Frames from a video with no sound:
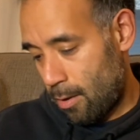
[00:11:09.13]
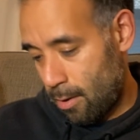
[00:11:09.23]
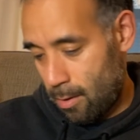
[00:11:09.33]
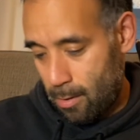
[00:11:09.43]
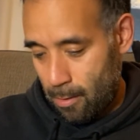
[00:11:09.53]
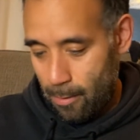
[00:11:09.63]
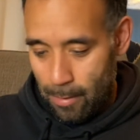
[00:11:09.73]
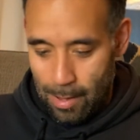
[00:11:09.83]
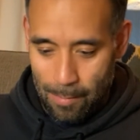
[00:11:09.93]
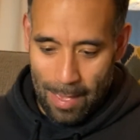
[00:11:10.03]
Oh,
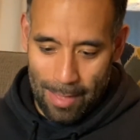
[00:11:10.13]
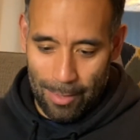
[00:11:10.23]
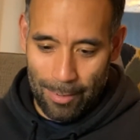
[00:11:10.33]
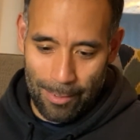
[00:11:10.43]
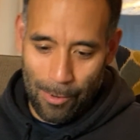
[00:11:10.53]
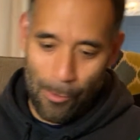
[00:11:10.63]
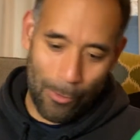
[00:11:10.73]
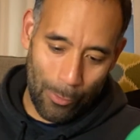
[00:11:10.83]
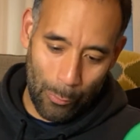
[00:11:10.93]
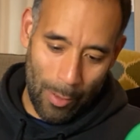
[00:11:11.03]
He-Man looks
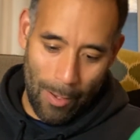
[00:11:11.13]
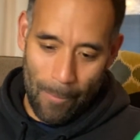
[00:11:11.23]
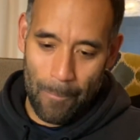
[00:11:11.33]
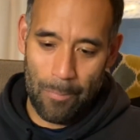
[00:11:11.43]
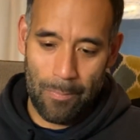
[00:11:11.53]
cool as well.